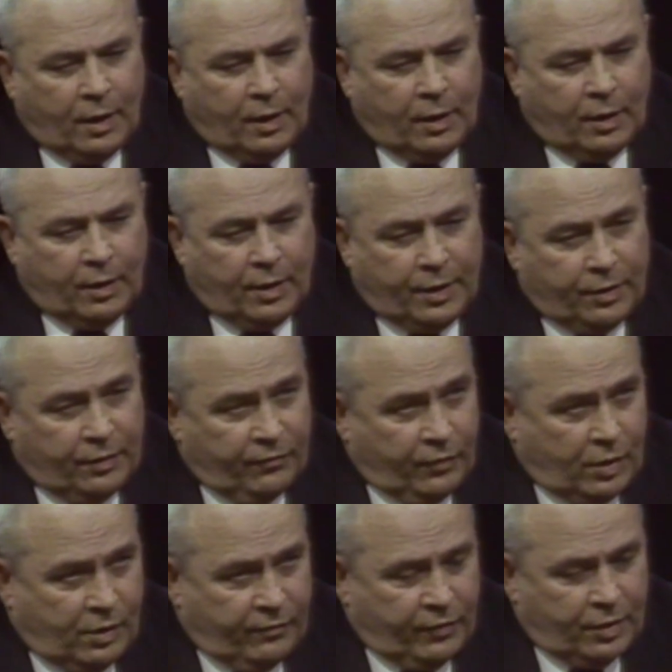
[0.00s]
and
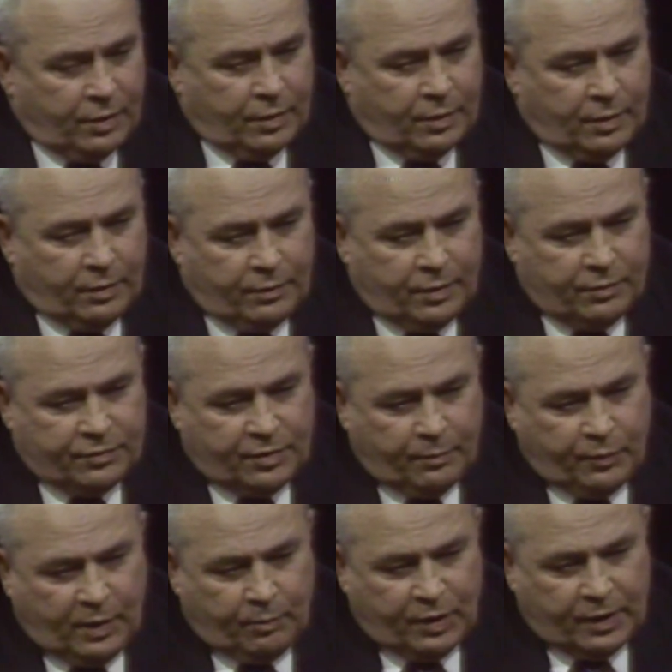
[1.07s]
involving the use
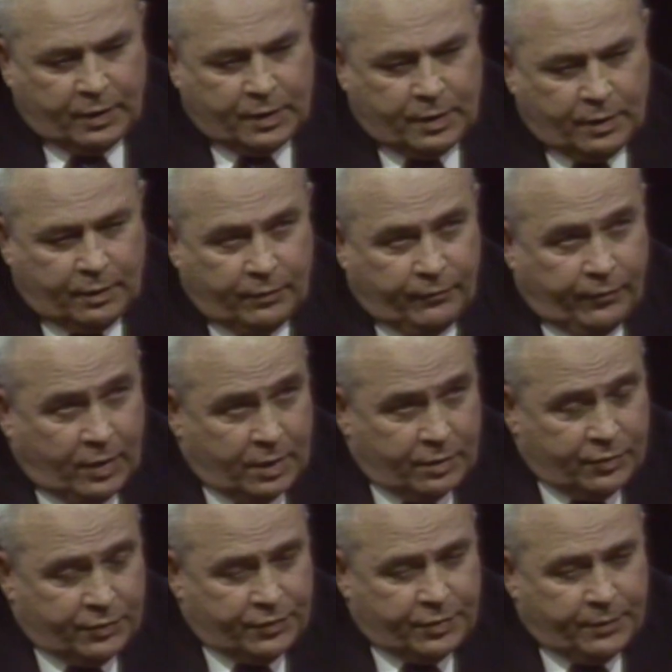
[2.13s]
of public
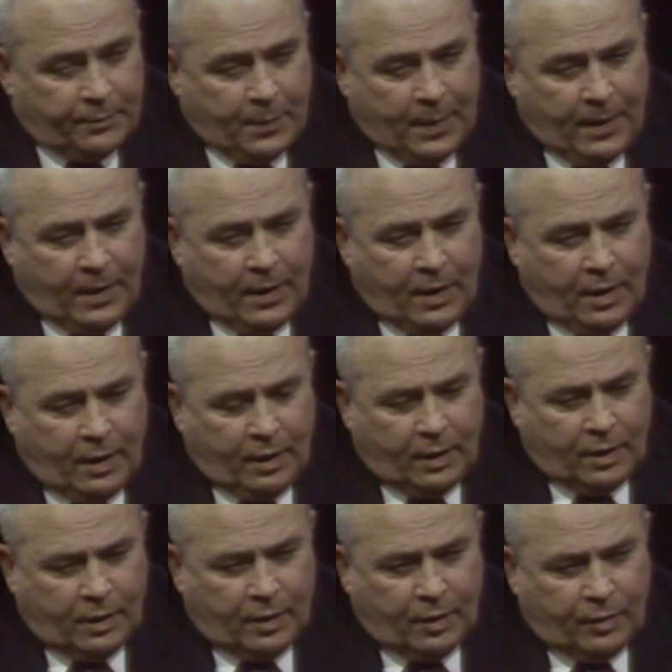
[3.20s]
funds.
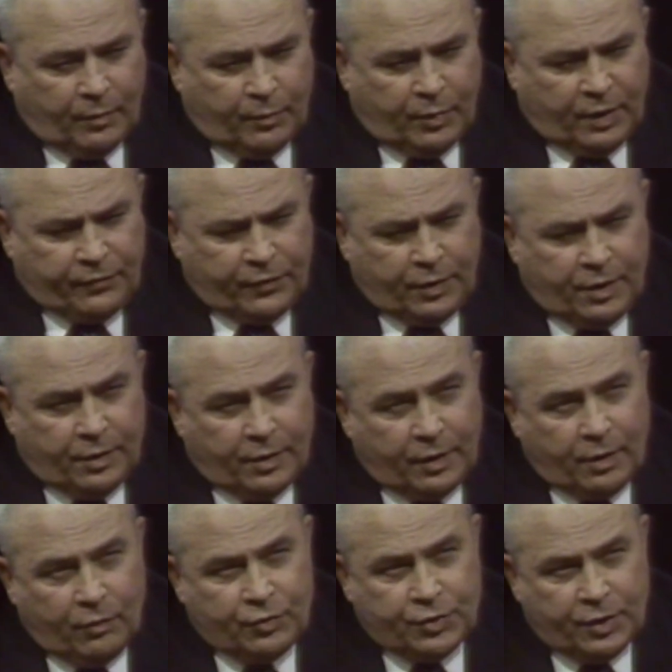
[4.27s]
But the
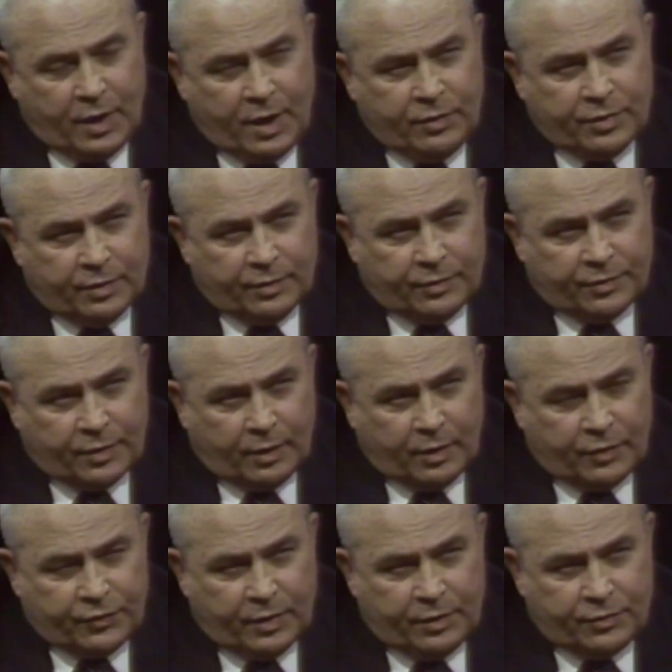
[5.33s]
negotiations are
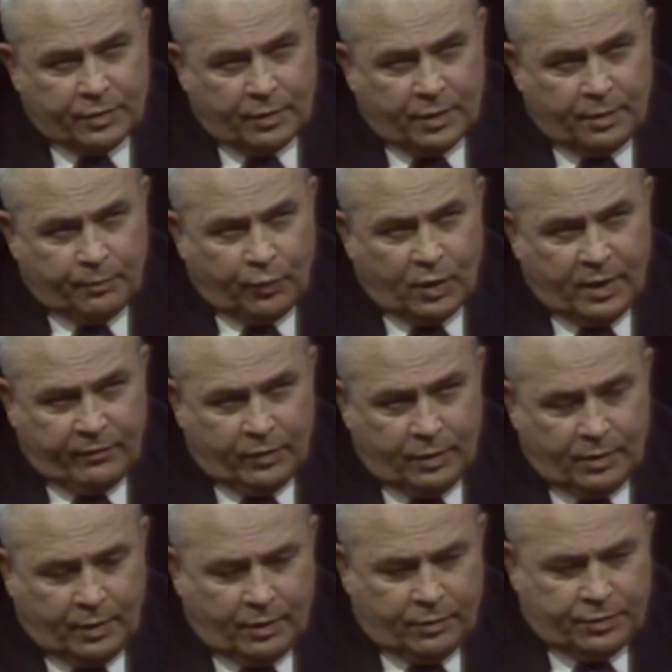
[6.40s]
essentially private
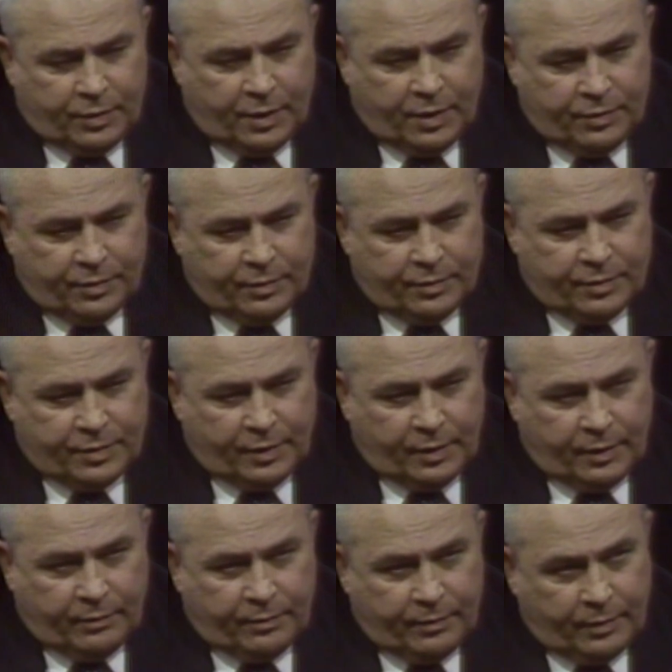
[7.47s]
negotiations,
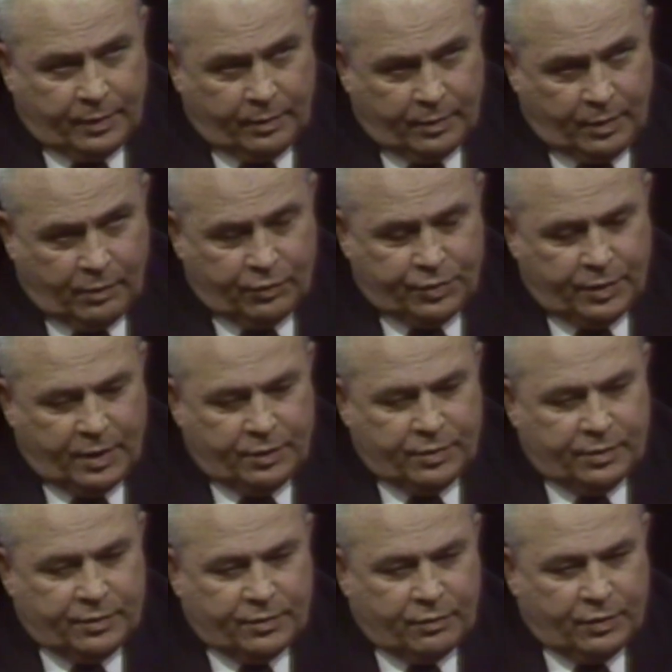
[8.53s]
the
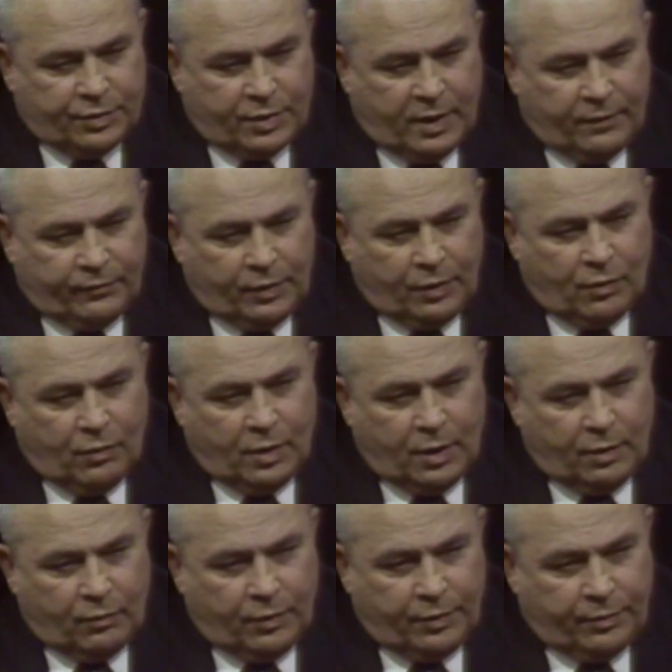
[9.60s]
negotiations which have to go
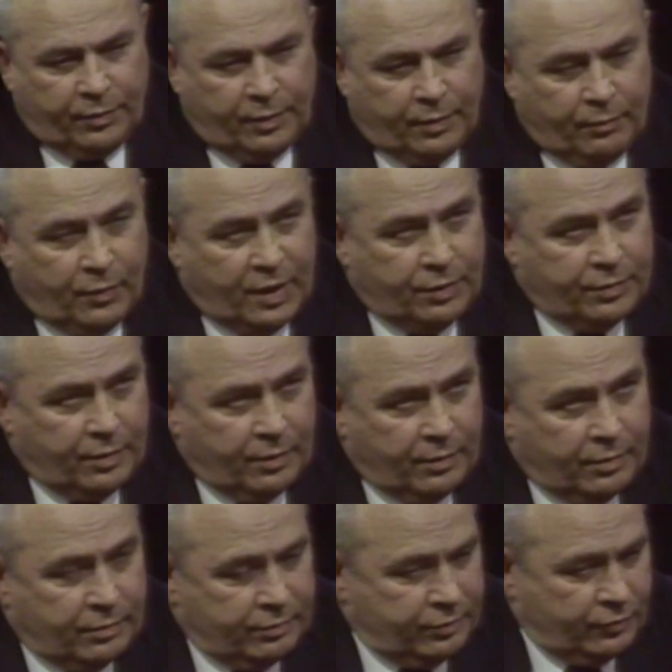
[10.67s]
on with
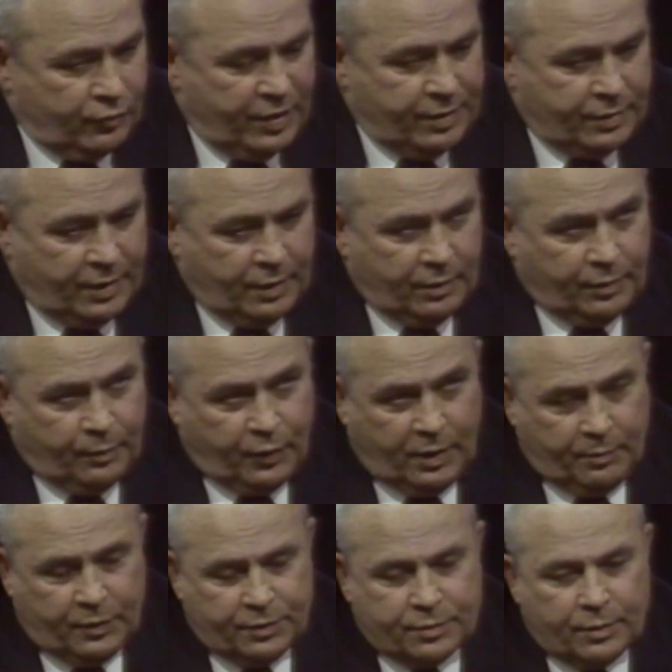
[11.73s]
major retail
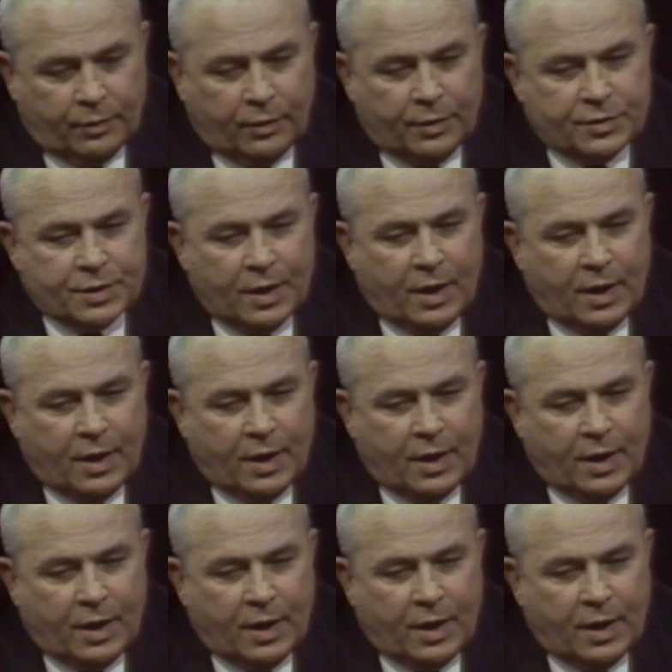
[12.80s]
department stores.